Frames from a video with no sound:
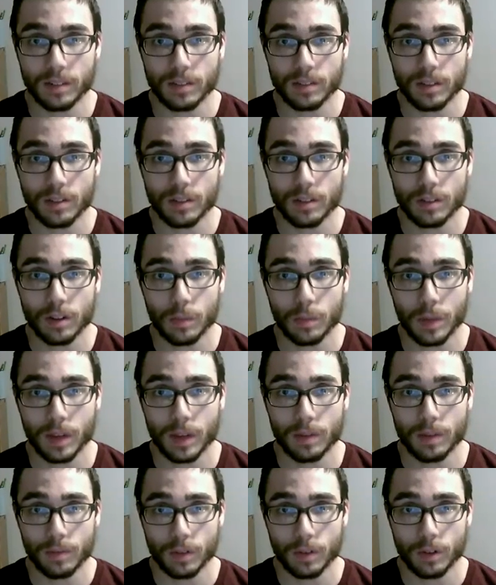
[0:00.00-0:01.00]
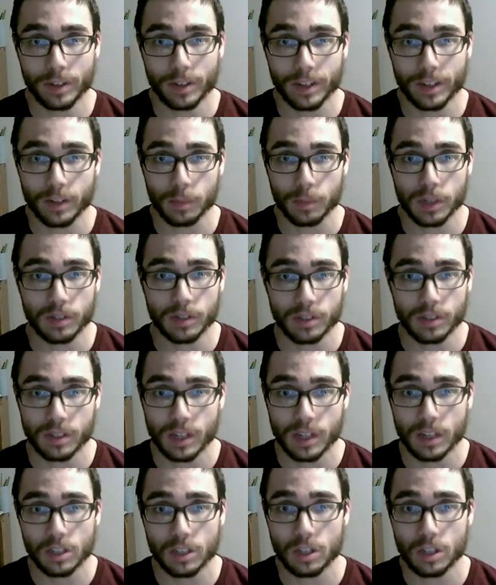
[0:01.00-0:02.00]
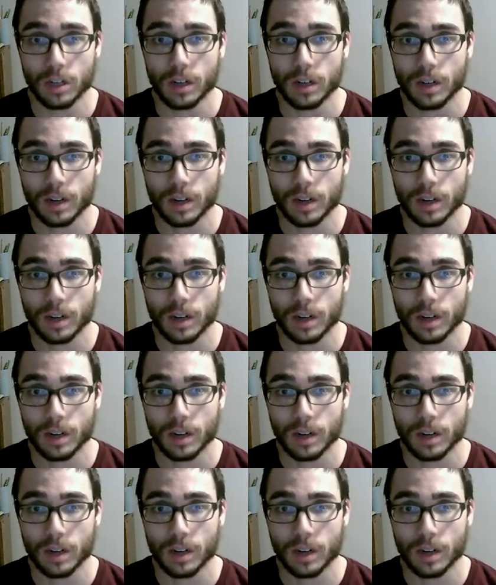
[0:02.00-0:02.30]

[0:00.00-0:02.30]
system and viewing our presentation.